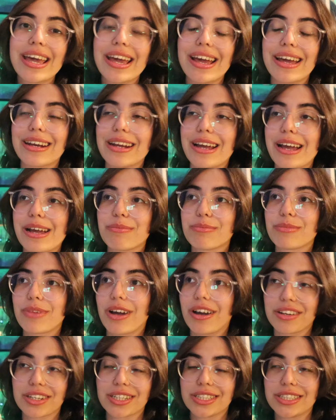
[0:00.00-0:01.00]
and I'm
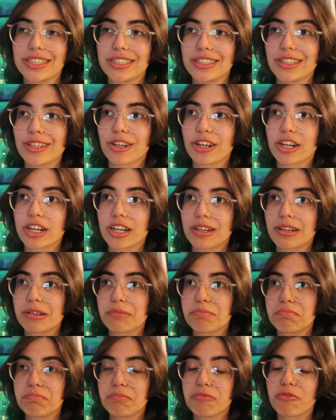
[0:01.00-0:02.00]
not gonna see her
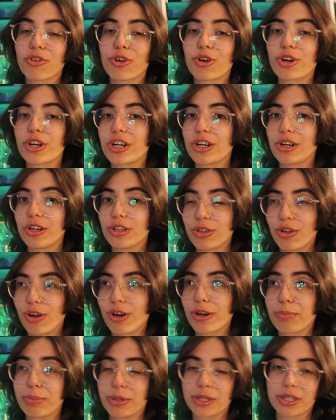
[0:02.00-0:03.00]
for a
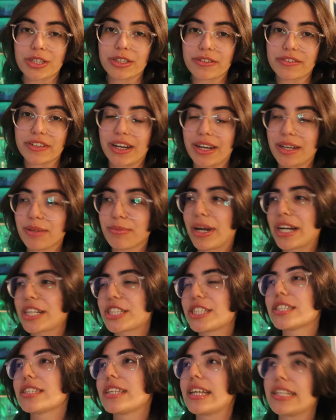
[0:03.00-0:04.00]
long period of time.
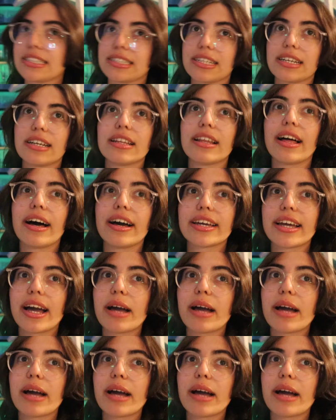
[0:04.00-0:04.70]
Actually, that's a lie.